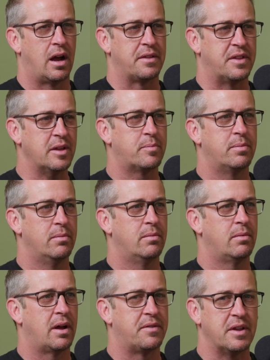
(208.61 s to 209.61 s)
I think
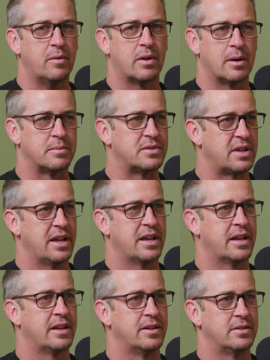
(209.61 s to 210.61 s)
what I'm
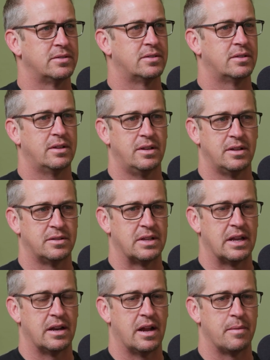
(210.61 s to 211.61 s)
saying is
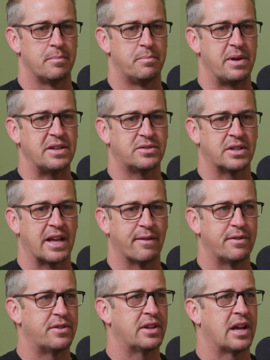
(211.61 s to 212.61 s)
that I'm basing
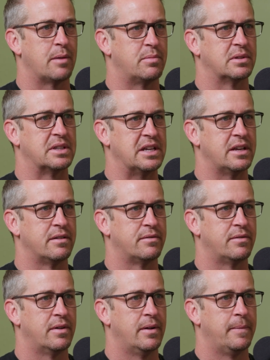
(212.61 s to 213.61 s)
everything I
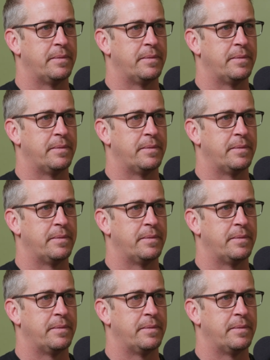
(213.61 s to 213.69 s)
believe